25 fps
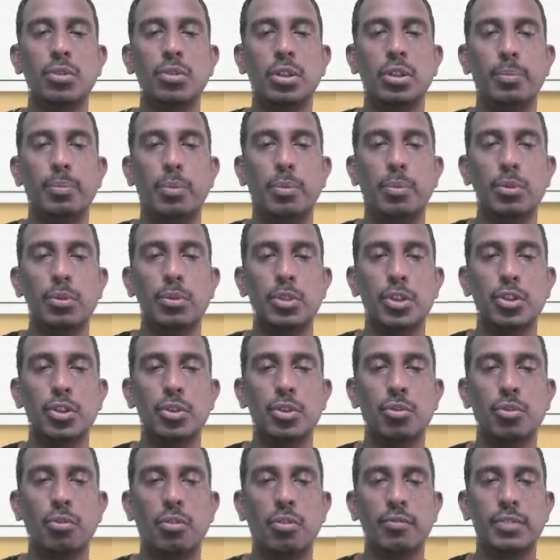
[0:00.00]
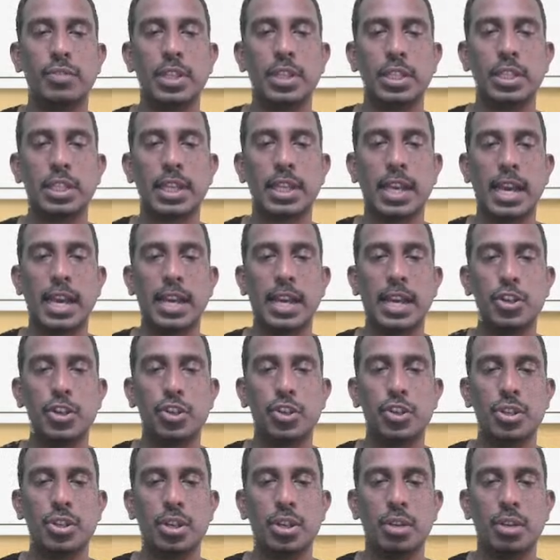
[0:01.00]
deposition of this
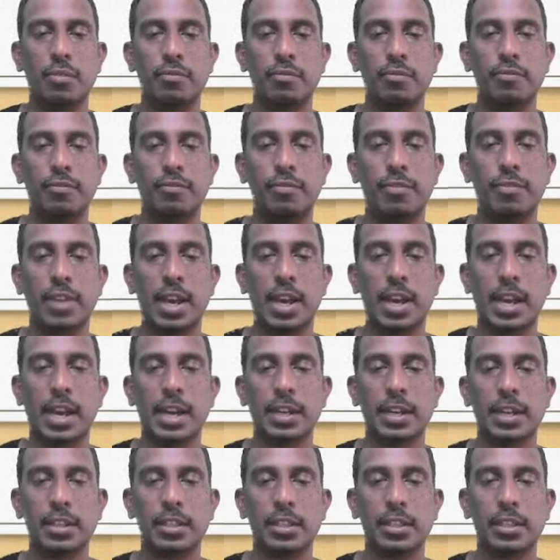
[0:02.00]
calcium fat.